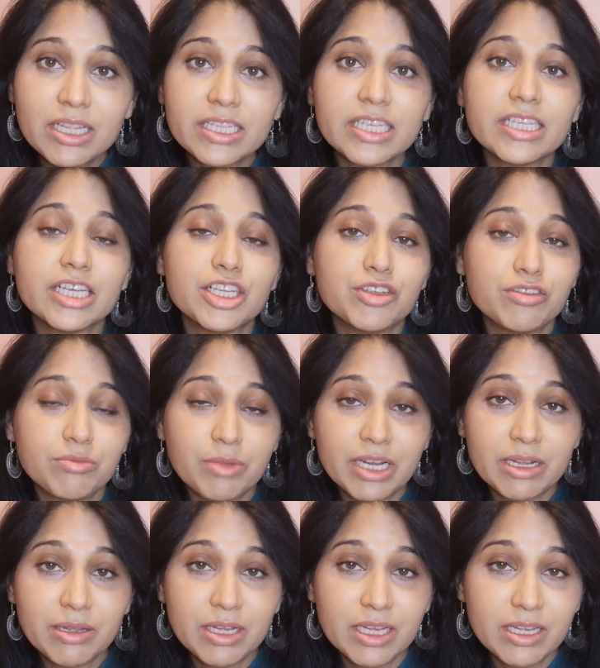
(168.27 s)
These are due
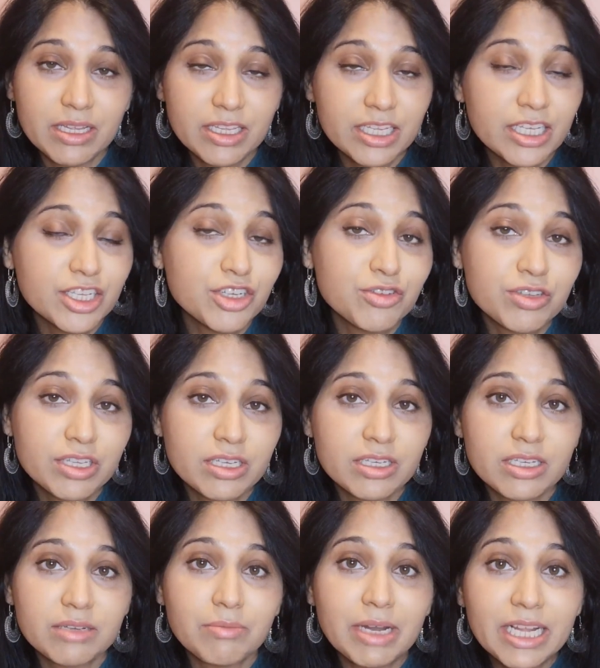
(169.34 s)
to
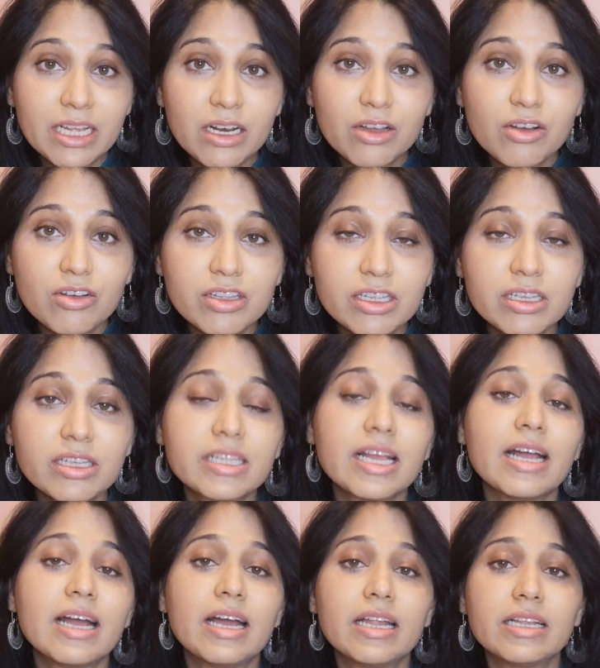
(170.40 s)
certain medical causes,
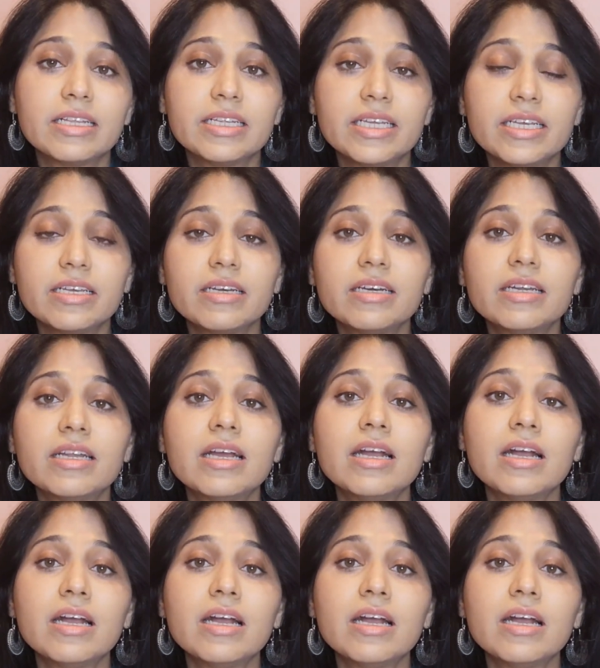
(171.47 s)
and here